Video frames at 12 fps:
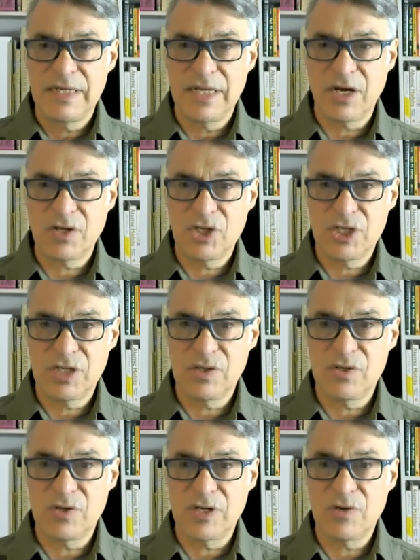Young
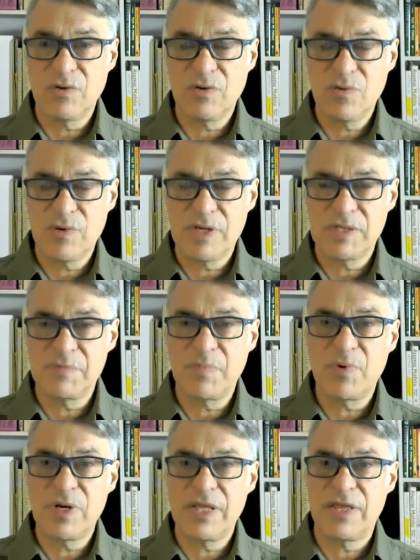children always
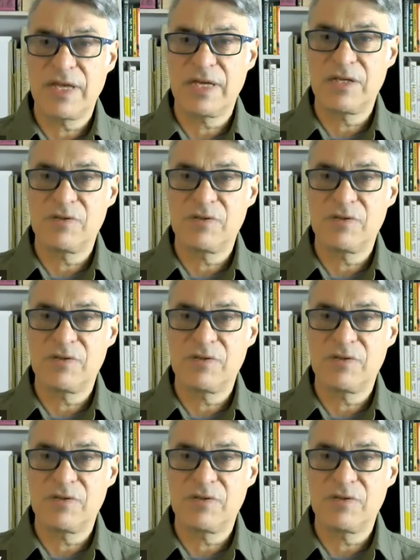breathe here.